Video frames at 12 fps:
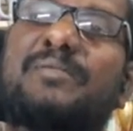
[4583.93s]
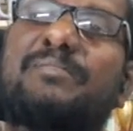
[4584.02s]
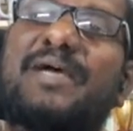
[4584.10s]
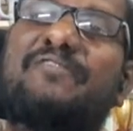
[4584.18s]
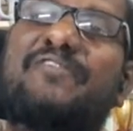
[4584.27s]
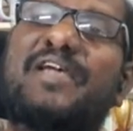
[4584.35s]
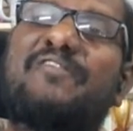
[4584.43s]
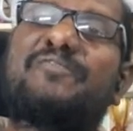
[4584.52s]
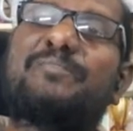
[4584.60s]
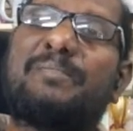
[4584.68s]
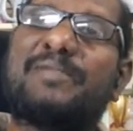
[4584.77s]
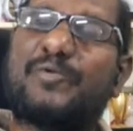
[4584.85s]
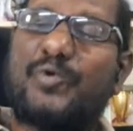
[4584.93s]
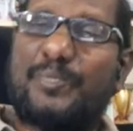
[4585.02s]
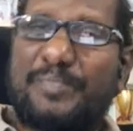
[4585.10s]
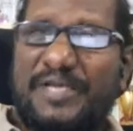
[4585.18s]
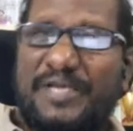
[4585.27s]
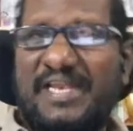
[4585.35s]
by way of public
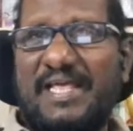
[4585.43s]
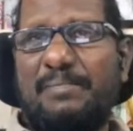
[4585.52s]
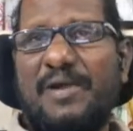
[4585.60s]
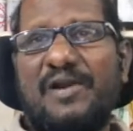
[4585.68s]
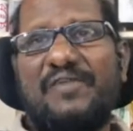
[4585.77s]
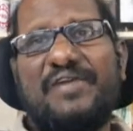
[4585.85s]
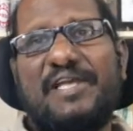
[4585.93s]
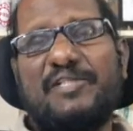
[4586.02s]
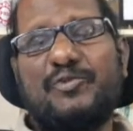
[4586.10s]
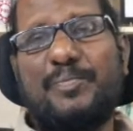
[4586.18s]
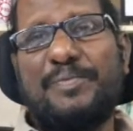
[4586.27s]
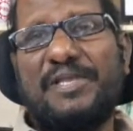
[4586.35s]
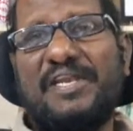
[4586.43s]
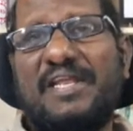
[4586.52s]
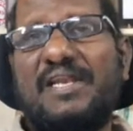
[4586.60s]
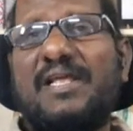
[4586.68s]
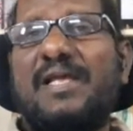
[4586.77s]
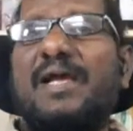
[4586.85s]
opinion, modifying the
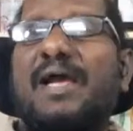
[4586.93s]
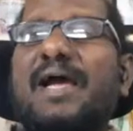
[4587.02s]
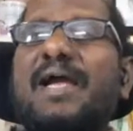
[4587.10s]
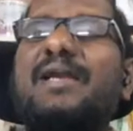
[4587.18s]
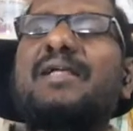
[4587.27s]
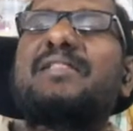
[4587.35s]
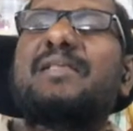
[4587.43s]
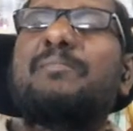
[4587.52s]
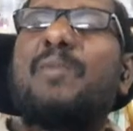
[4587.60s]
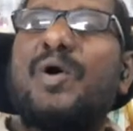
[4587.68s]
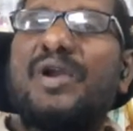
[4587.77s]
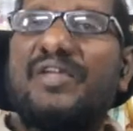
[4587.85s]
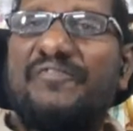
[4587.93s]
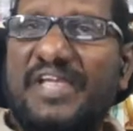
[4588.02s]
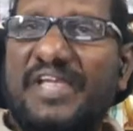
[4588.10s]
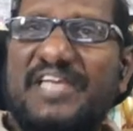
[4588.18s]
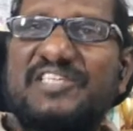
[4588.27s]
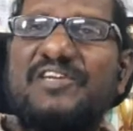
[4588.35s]
opinion, and the
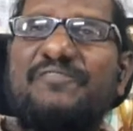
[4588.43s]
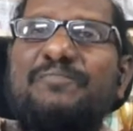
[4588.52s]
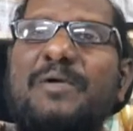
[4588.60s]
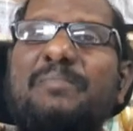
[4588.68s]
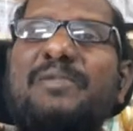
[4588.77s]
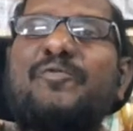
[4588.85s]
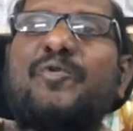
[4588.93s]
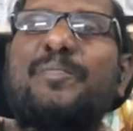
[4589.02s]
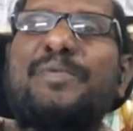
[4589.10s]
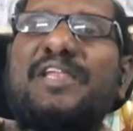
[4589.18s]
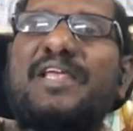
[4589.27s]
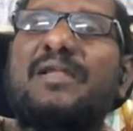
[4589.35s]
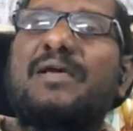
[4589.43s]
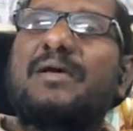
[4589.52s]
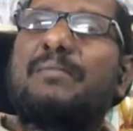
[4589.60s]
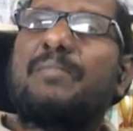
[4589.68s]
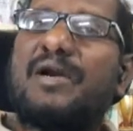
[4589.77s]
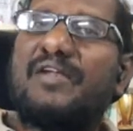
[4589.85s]
modification of public opinion,
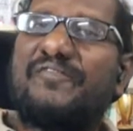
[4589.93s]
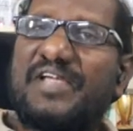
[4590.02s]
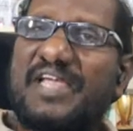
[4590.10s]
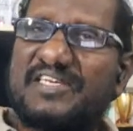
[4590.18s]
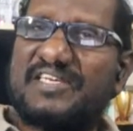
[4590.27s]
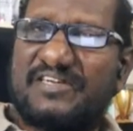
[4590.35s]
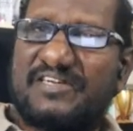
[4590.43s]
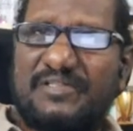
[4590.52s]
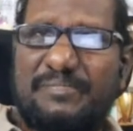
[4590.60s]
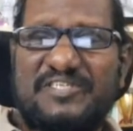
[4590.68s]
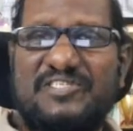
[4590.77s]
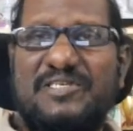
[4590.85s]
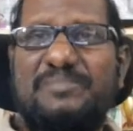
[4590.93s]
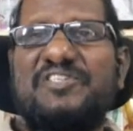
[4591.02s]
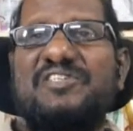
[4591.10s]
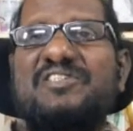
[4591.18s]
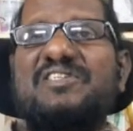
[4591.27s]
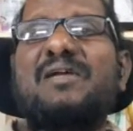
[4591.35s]
modification of the
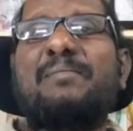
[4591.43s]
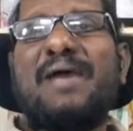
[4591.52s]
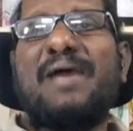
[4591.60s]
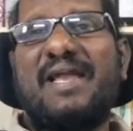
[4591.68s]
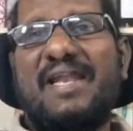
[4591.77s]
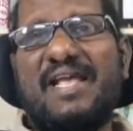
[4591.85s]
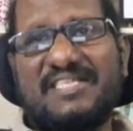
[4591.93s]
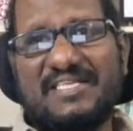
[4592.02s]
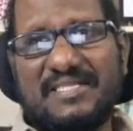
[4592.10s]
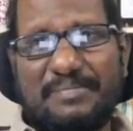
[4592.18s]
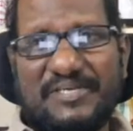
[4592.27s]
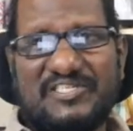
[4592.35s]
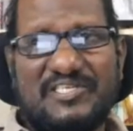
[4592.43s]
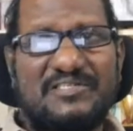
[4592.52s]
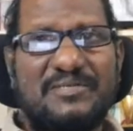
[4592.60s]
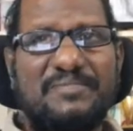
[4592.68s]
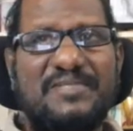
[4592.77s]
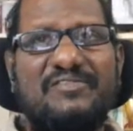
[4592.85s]
perceptions, managing the
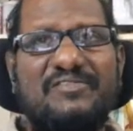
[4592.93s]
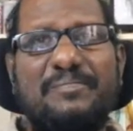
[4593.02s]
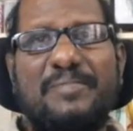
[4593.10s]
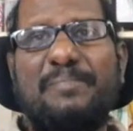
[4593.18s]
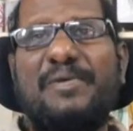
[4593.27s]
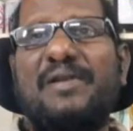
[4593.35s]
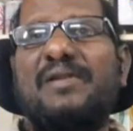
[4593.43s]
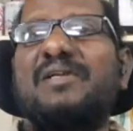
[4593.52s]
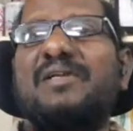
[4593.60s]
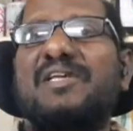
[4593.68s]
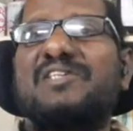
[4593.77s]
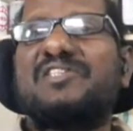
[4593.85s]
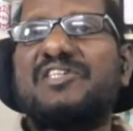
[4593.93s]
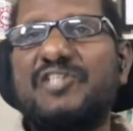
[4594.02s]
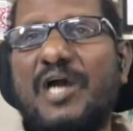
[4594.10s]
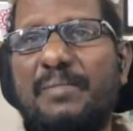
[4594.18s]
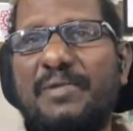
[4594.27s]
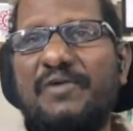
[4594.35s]
perception of the people is the
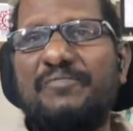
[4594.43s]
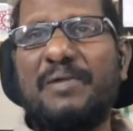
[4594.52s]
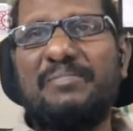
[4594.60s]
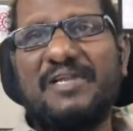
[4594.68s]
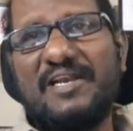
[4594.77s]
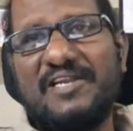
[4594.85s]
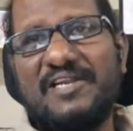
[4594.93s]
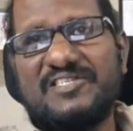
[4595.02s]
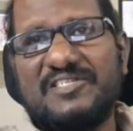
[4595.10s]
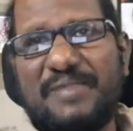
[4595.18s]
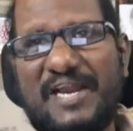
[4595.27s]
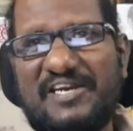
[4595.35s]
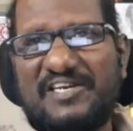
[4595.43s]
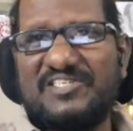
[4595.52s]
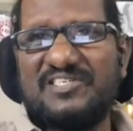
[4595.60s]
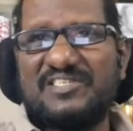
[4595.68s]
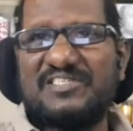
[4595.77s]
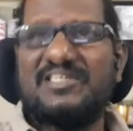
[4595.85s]
job of public relations
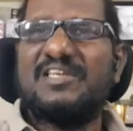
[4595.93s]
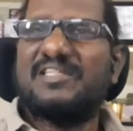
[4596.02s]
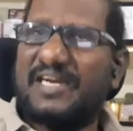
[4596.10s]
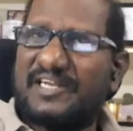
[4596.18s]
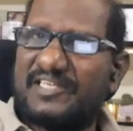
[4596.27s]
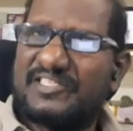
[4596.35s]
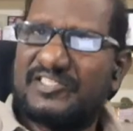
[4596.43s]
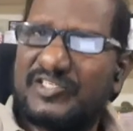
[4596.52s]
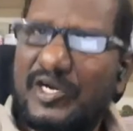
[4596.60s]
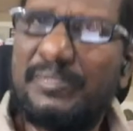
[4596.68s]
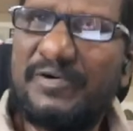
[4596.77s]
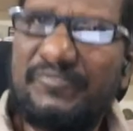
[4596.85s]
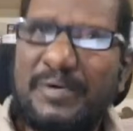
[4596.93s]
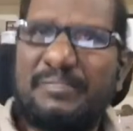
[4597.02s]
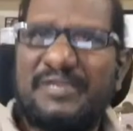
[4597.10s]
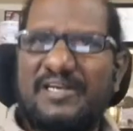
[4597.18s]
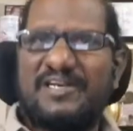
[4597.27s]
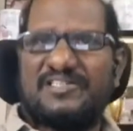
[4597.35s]
practitioners. That is the job of
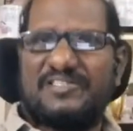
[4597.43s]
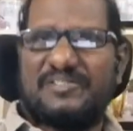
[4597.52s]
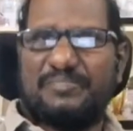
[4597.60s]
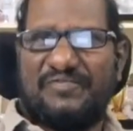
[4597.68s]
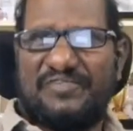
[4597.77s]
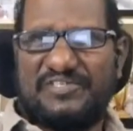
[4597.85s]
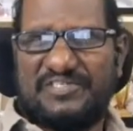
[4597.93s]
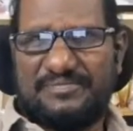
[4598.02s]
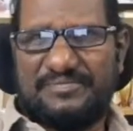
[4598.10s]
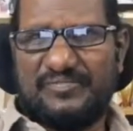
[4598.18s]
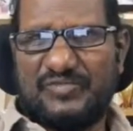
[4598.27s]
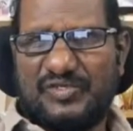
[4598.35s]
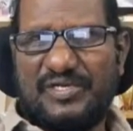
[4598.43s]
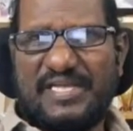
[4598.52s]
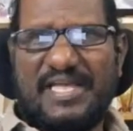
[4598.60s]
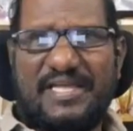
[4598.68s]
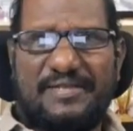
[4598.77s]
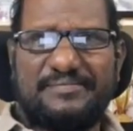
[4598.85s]
public relations profession. Okay.